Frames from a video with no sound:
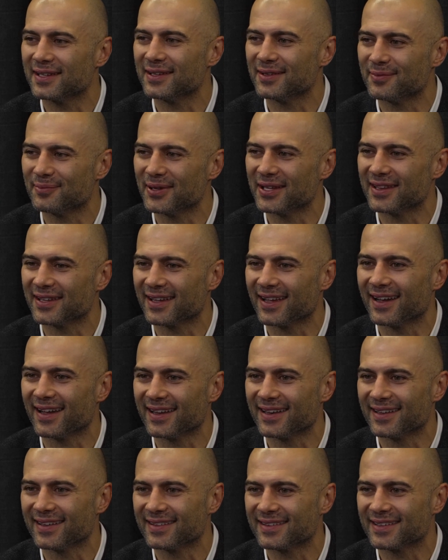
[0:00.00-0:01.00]
He'd be the
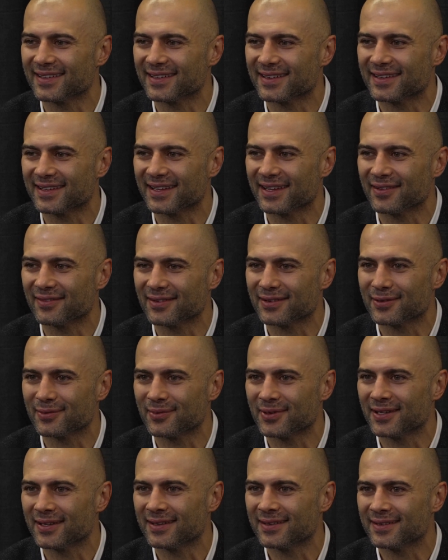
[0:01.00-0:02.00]
guy to, to, to give it to
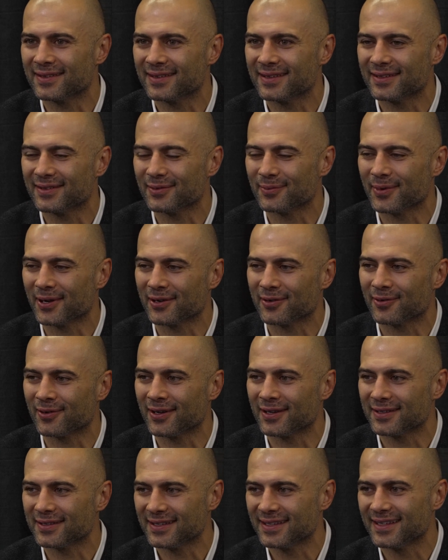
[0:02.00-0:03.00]
me no matter
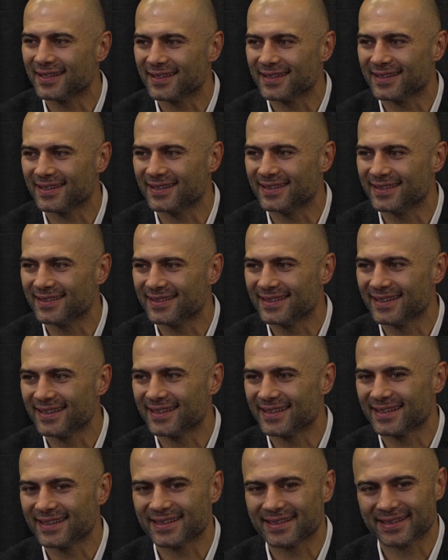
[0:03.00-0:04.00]
what.
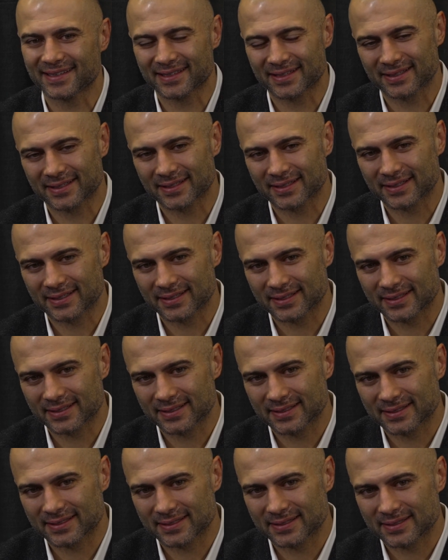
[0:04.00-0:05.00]
what was the high point
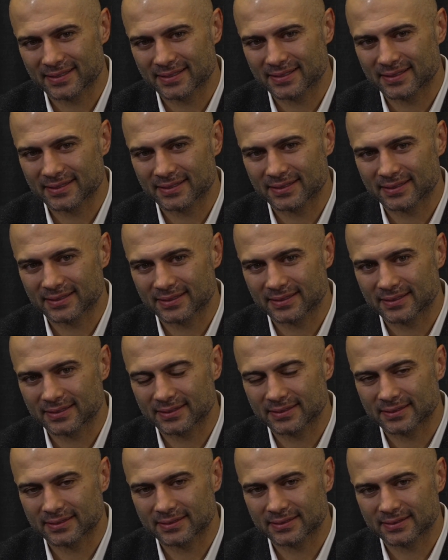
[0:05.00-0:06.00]
here in all your
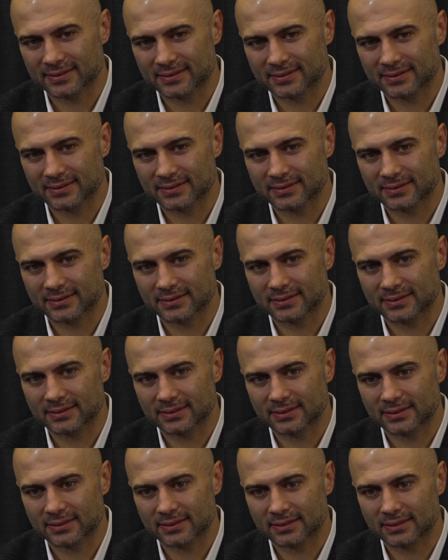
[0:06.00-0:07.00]
years in Calgary? I know
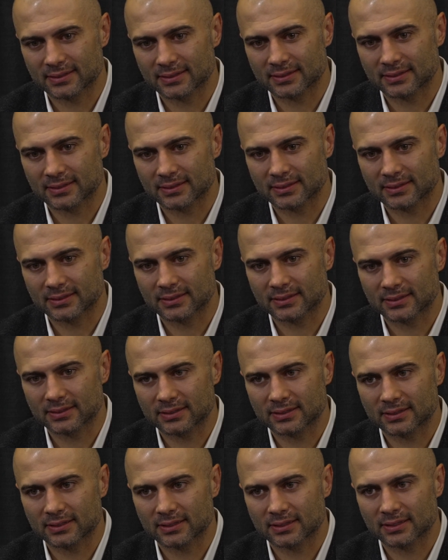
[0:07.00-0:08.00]
you've got so many memories,
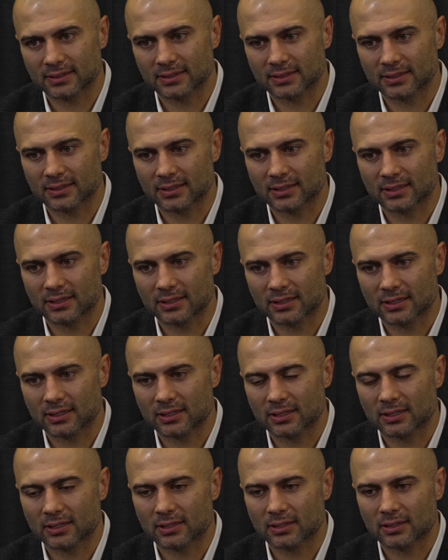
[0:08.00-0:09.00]
but is there
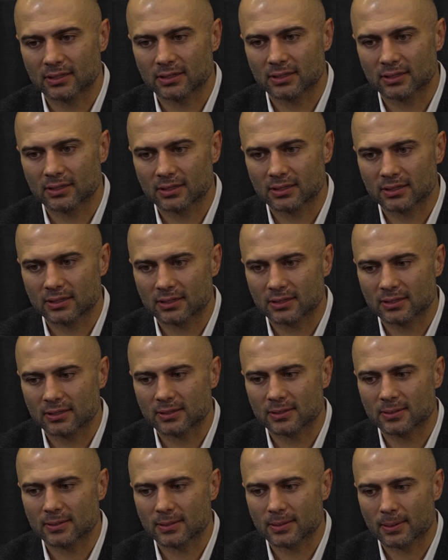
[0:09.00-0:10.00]
one moment that you said
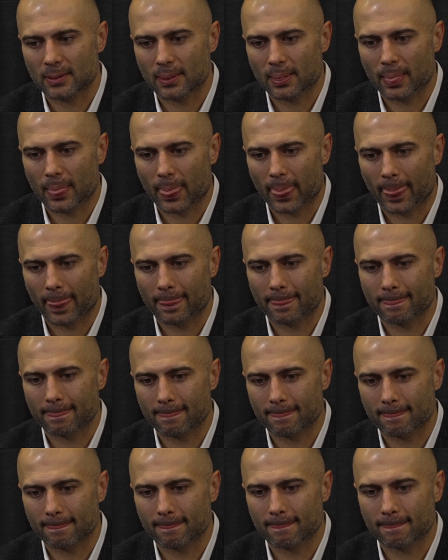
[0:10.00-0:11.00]
that was the
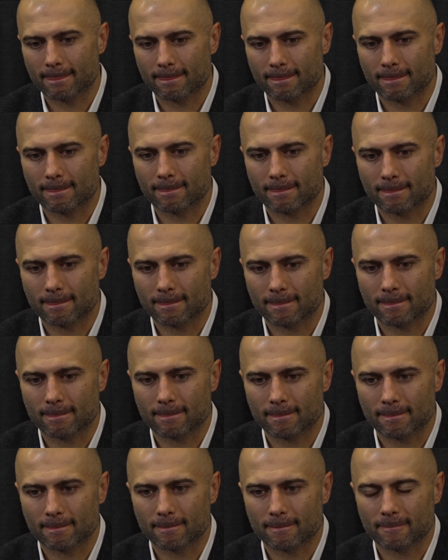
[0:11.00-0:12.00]
greatest moment to be a
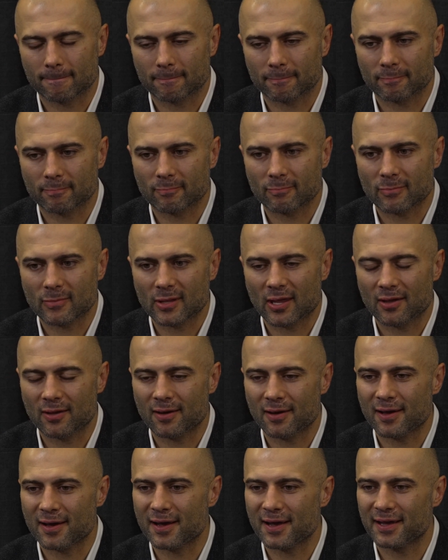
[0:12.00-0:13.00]
player?
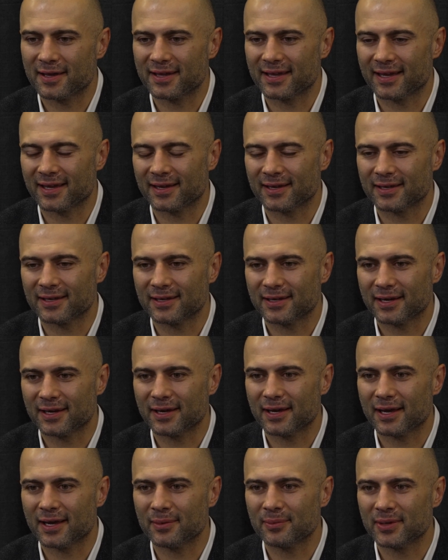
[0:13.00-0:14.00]
Uh, yeah.
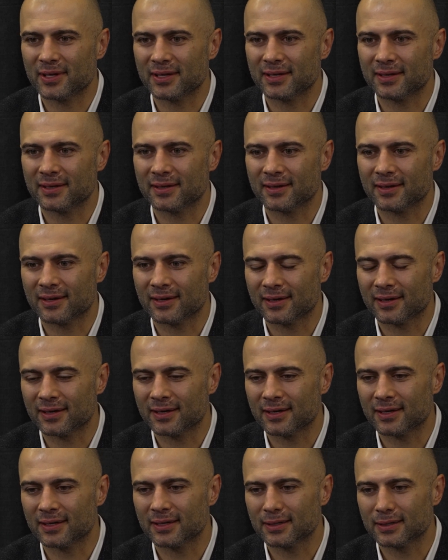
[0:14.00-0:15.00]
I, I mean,
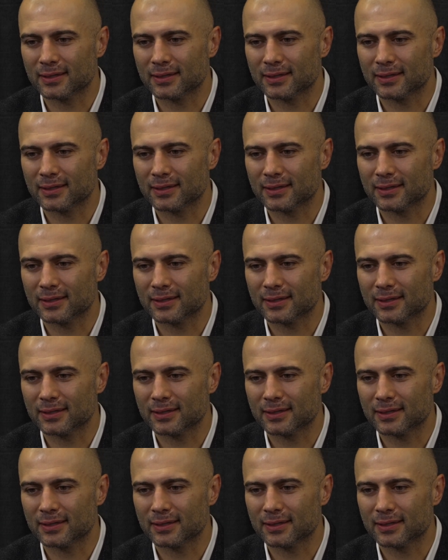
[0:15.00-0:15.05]
uh,